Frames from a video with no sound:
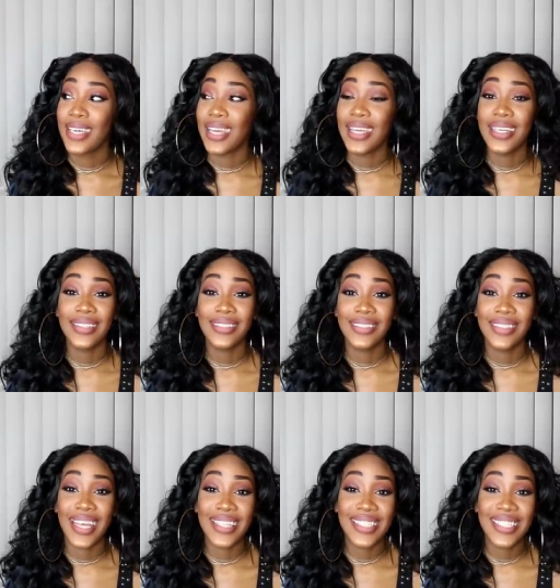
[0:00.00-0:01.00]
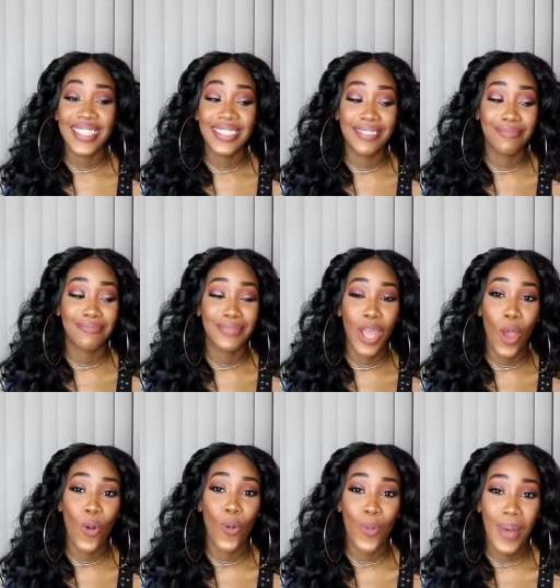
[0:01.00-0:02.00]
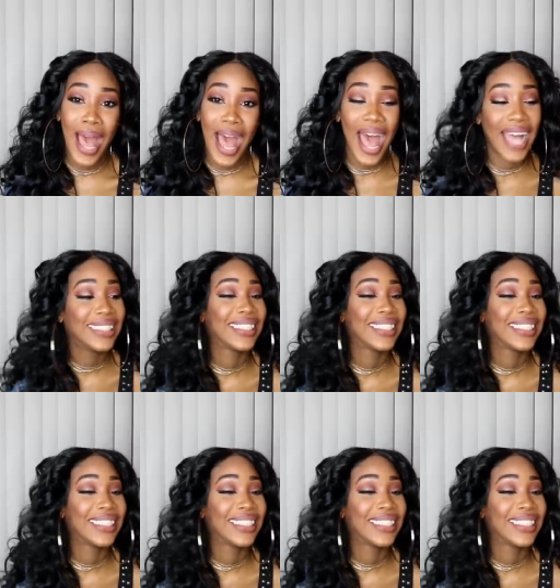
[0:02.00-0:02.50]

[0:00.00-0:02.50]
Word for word: and that's it goodbye